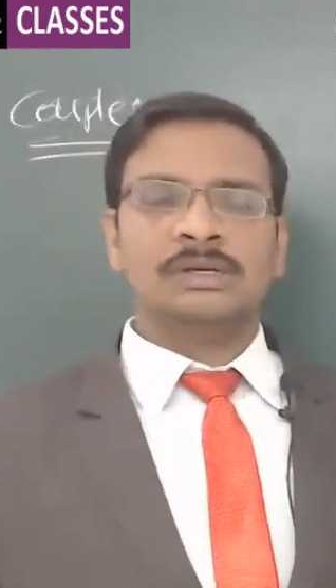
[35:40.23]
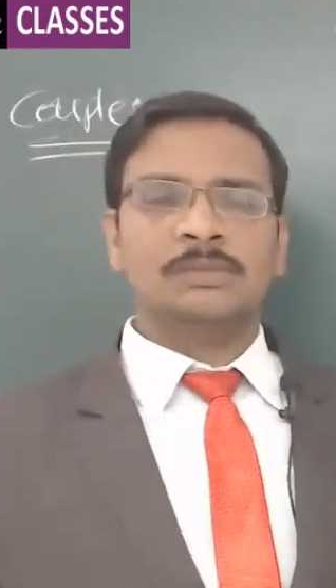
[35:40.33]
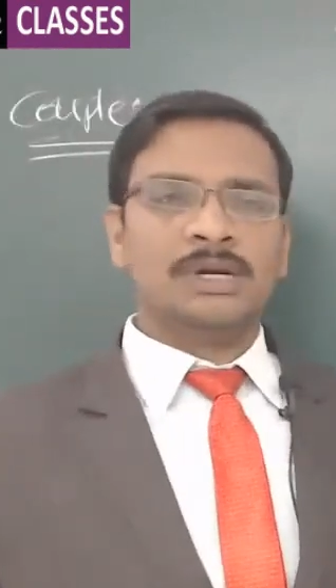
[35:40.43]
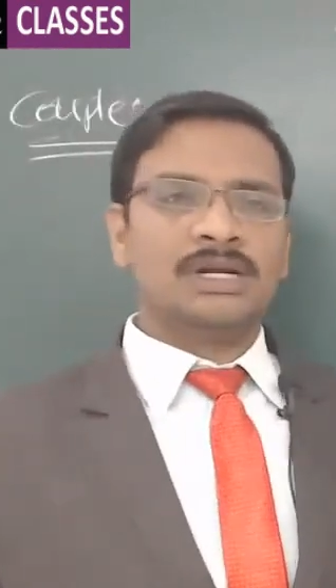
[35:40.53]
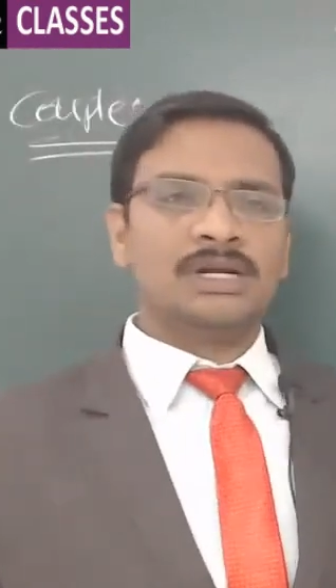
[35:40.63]

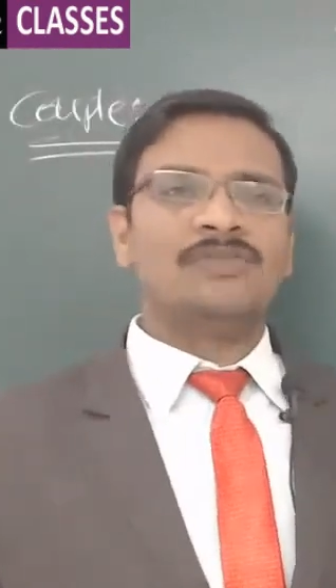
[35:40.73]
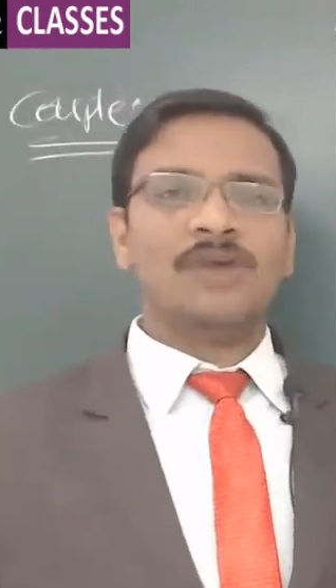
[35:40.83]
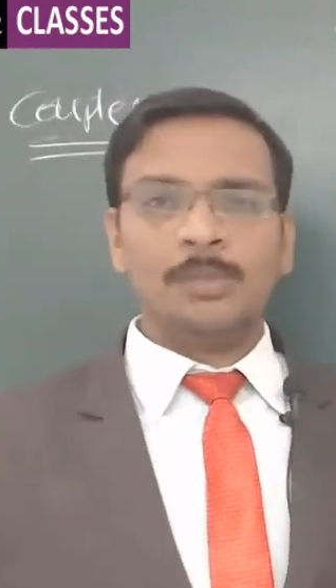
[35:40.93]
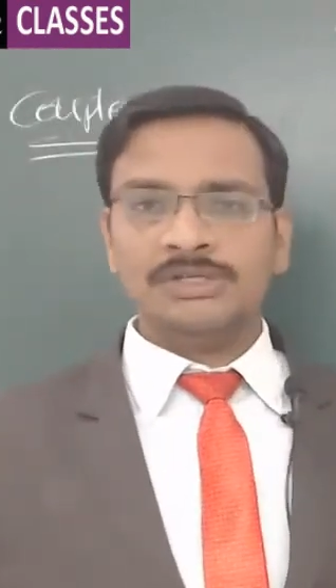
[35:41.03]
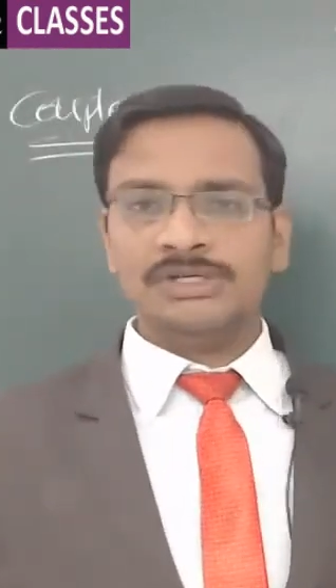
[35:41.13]
but of
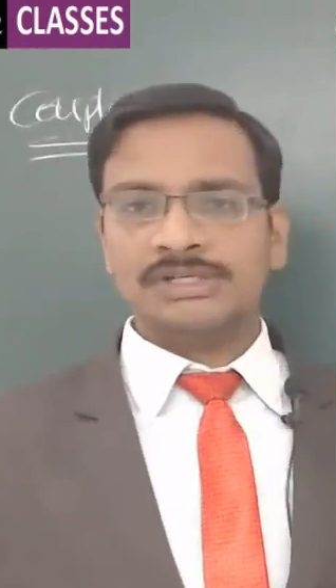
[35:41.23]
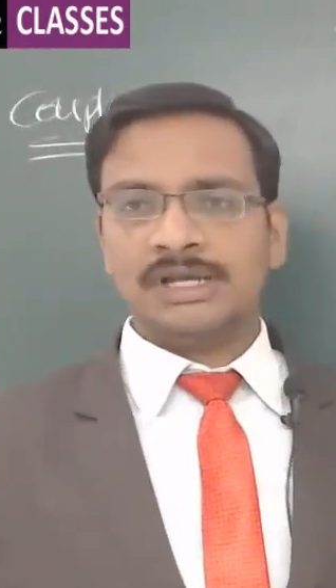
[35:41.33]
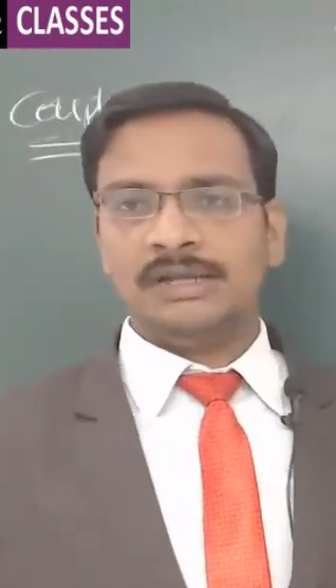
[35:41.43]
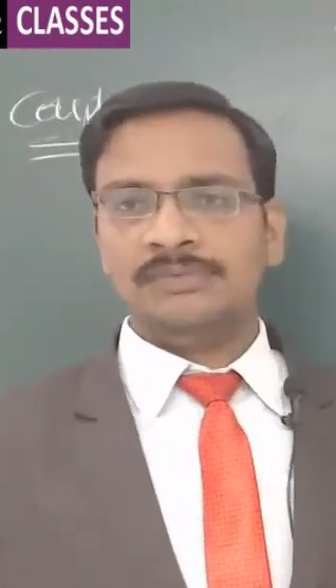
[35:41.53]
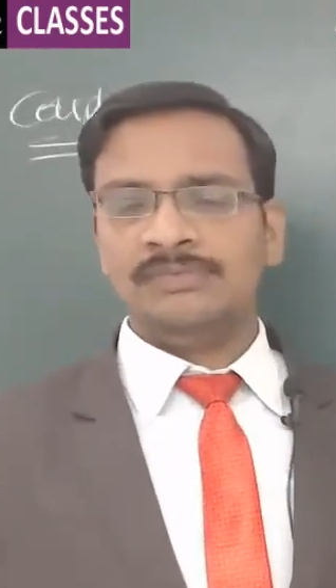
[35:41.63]
opposite
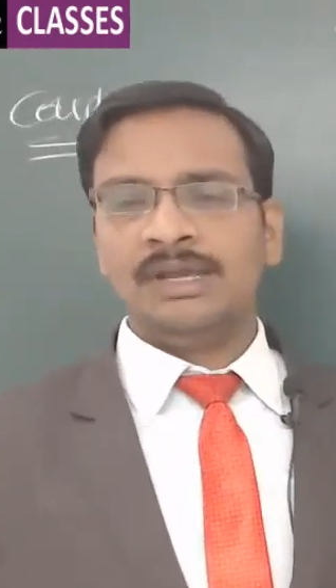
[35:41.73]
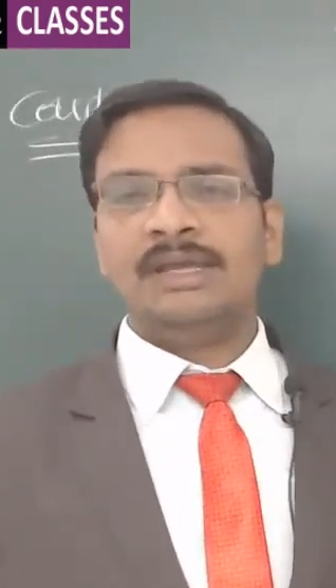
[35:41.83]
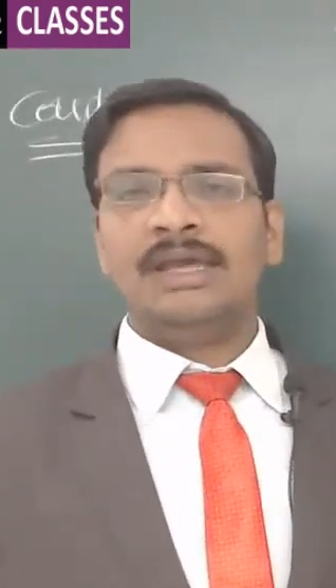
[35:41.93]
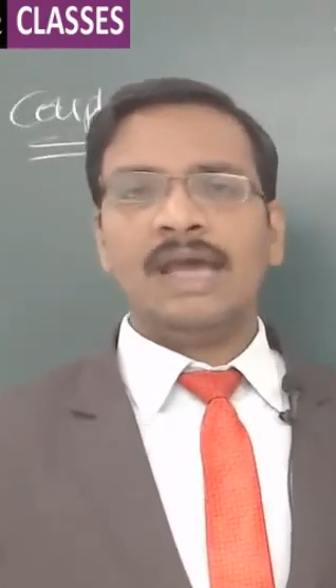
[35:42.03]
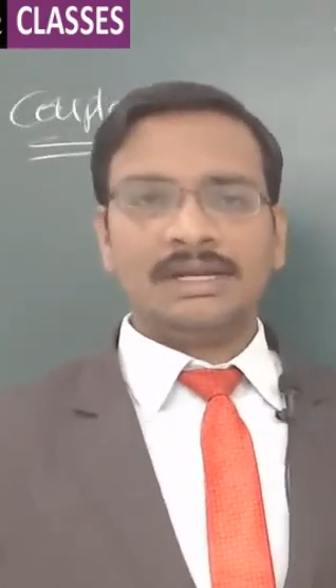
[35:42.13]
sign
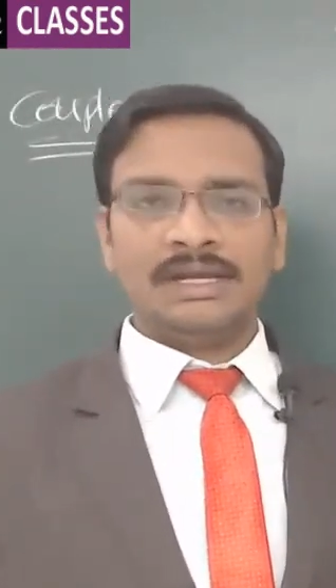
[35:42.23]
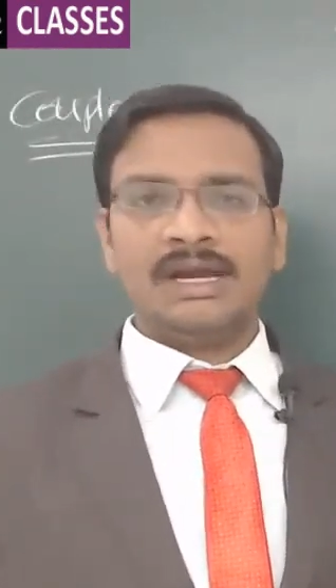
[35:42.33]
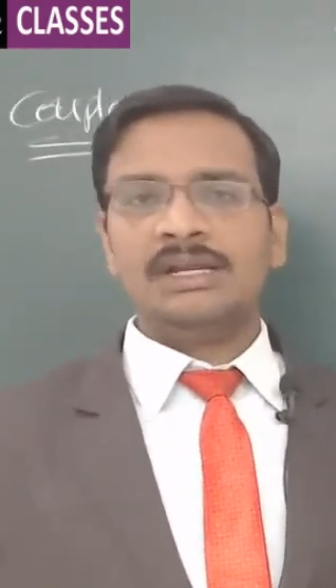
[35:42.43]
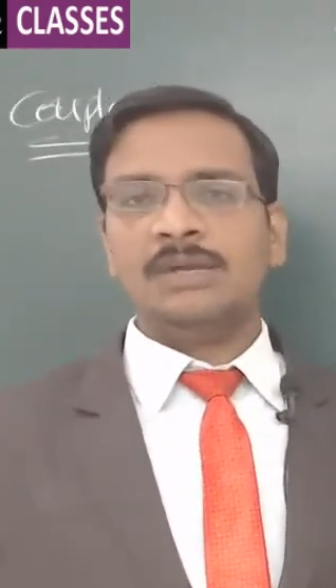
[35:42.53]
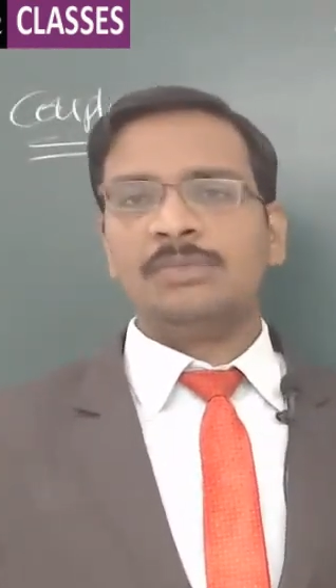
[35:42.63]
acting
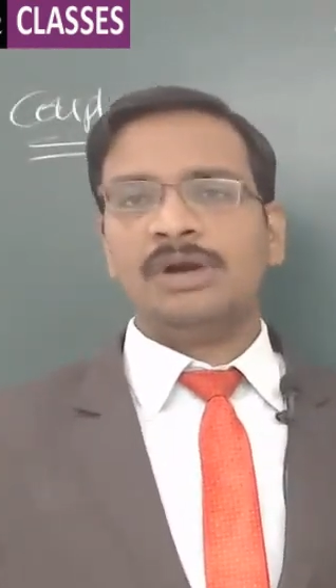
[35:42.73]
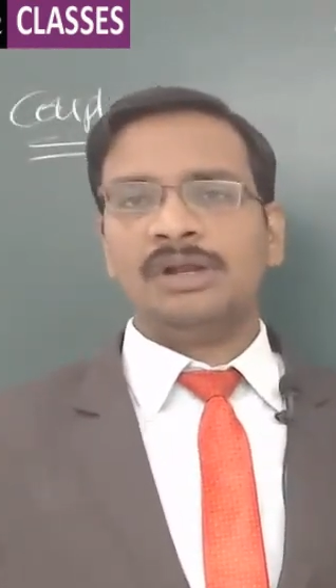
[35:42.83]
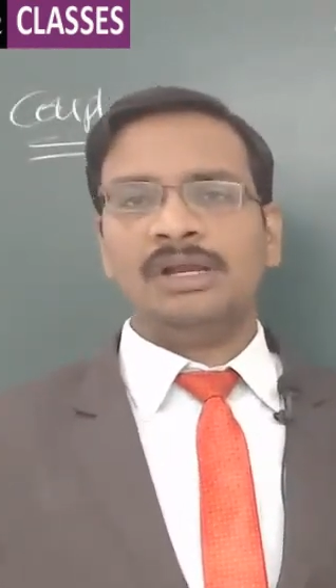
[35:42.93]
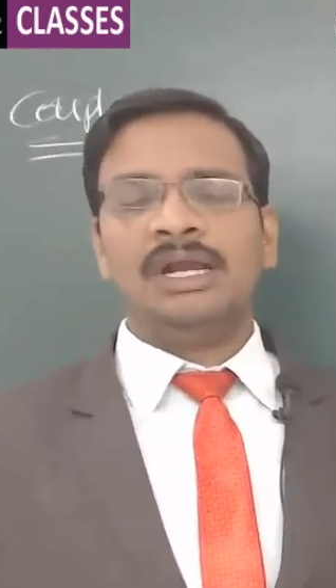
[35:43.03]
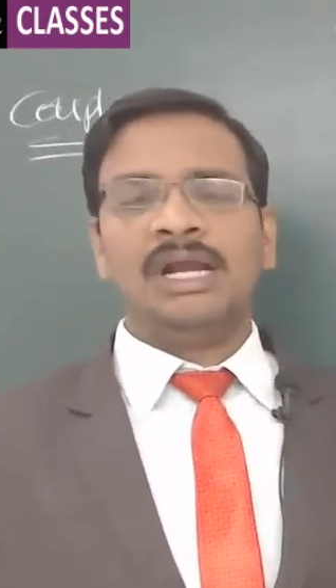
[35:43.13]
on a
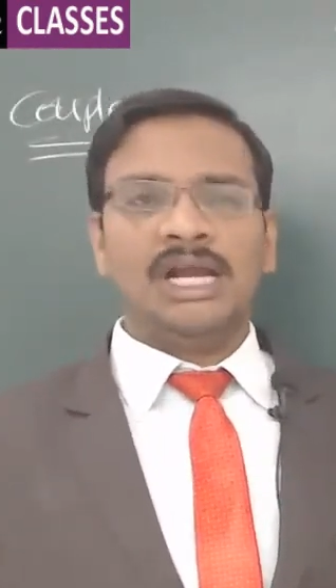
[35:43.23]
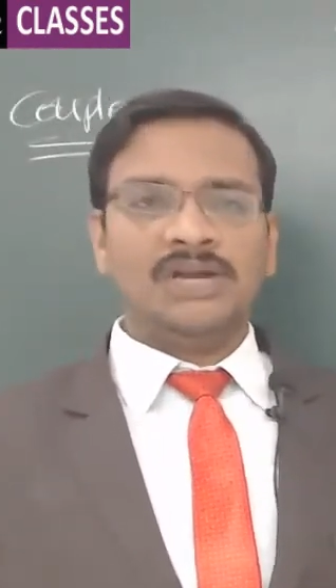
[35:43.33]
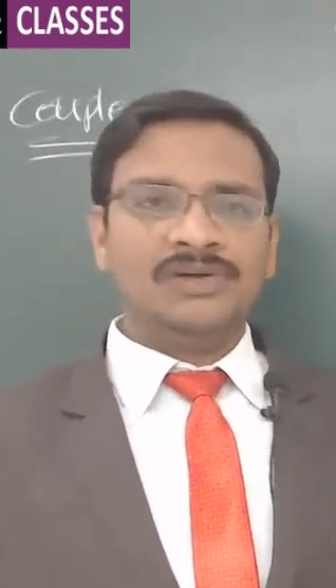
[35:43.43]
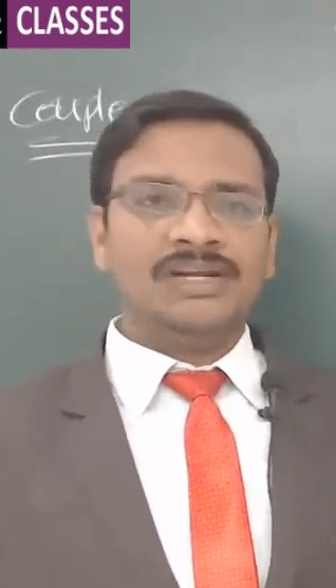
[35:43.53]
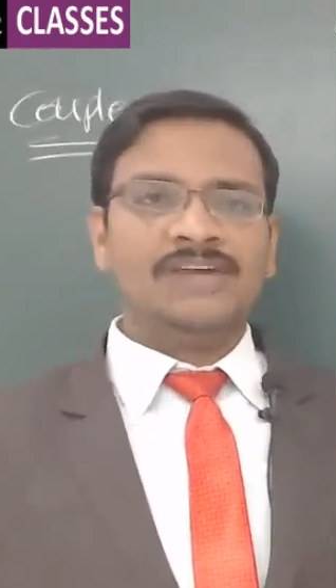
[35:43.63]
body, it
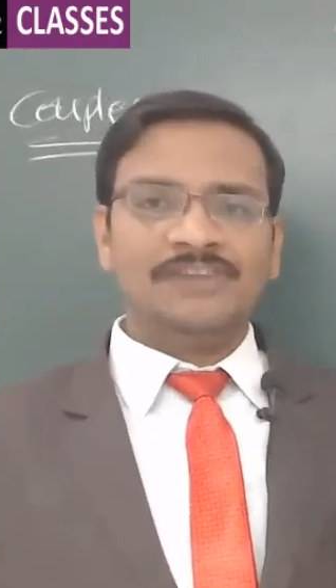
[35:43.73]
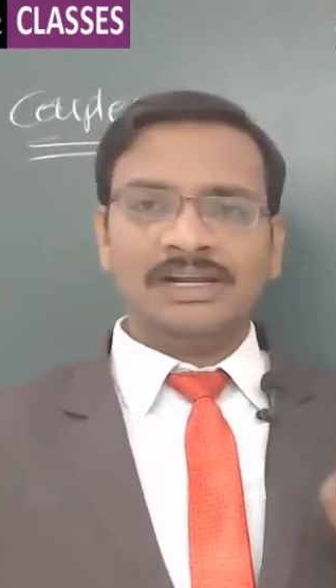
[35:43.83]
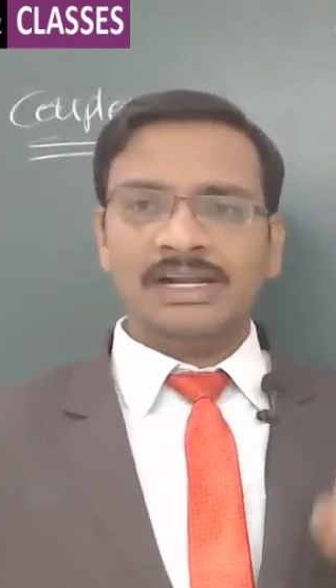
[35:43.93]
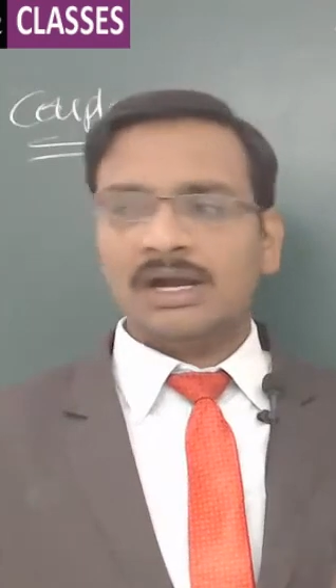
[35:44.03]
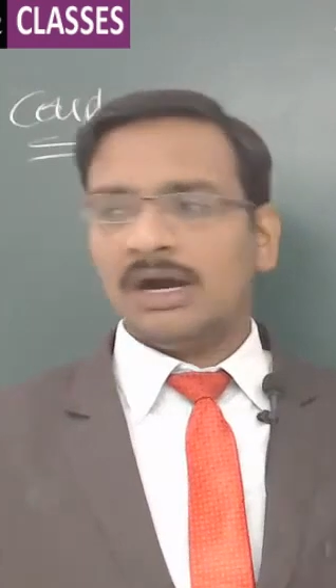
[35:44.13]
will
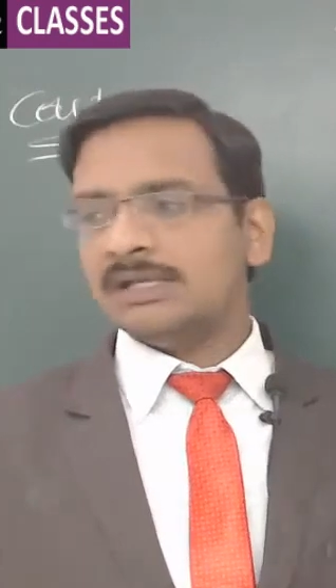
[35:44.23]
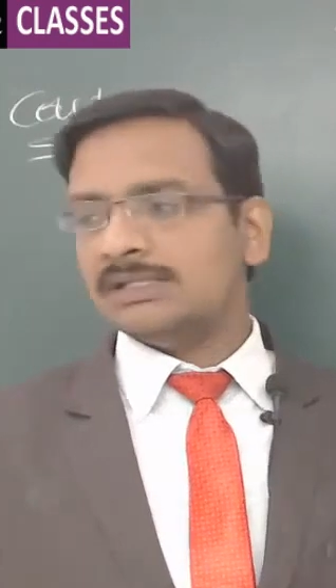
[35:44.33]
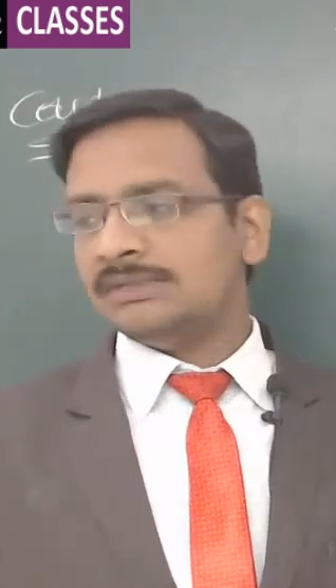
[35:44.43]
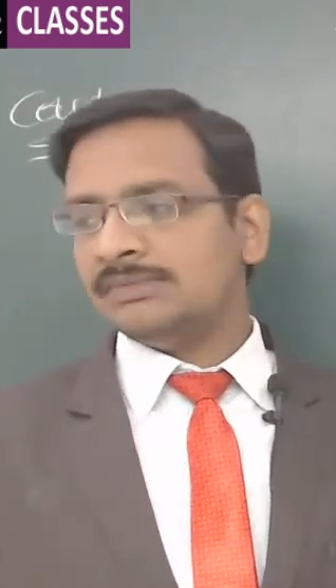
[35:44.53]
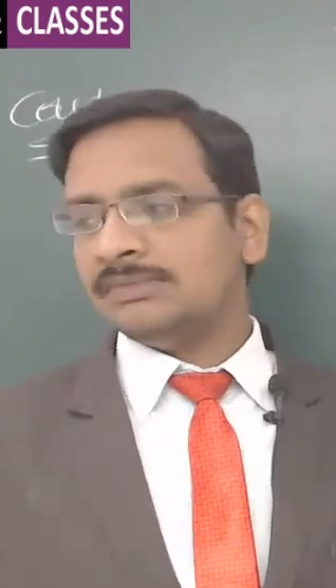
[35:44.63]
definitely cause